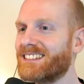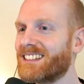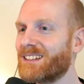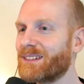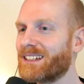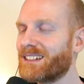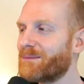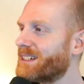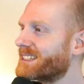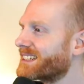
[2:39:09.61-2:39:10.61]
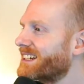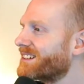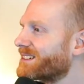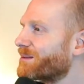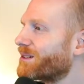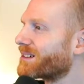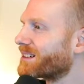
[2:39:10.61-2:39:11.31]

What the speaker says: The best kid on the block.